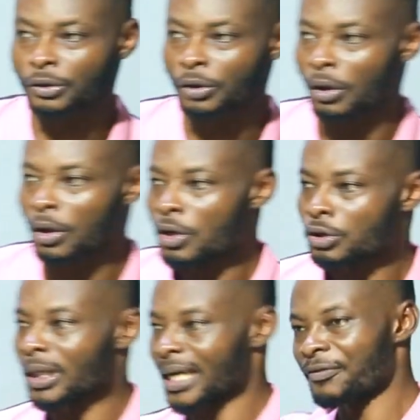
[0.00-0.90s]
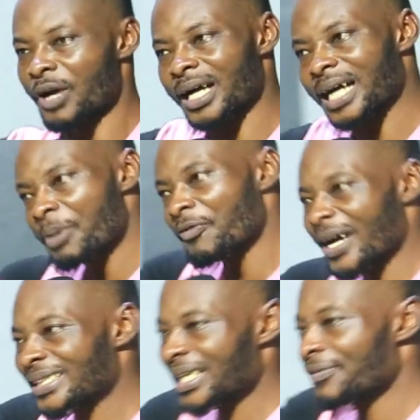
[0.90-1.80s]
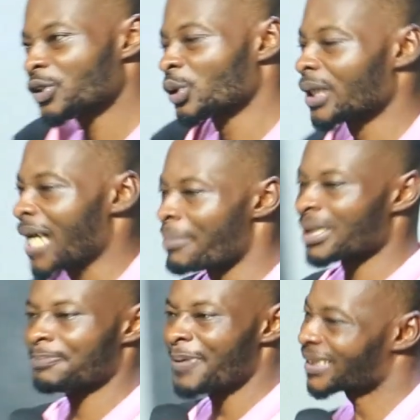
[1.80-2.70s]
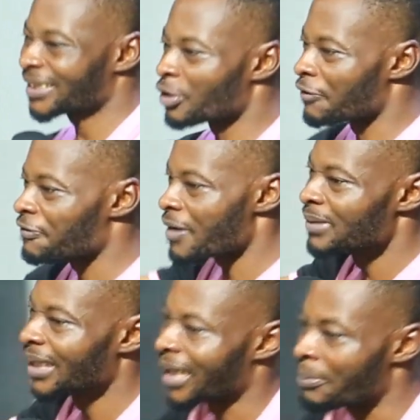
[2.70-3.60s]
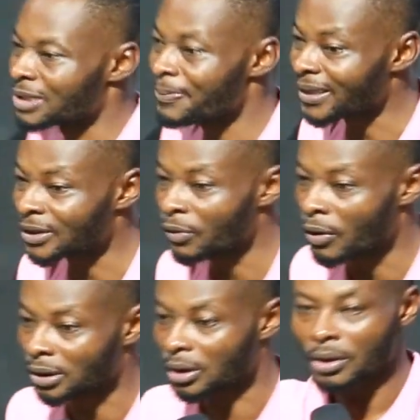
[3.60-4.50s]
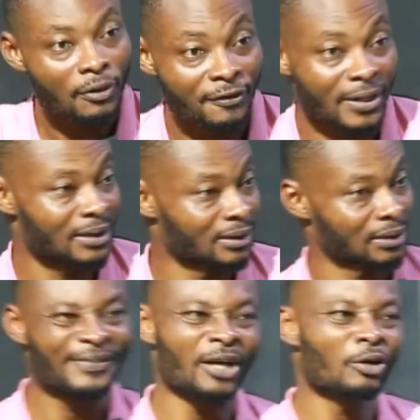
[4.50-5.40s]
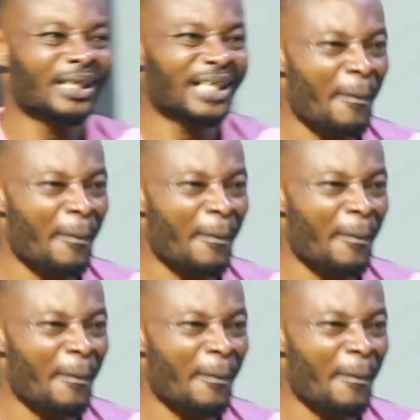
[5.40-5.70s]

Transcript: praise God. So that if you are coming for a service today, I'm expecting your family and I'm expecting what? If they are not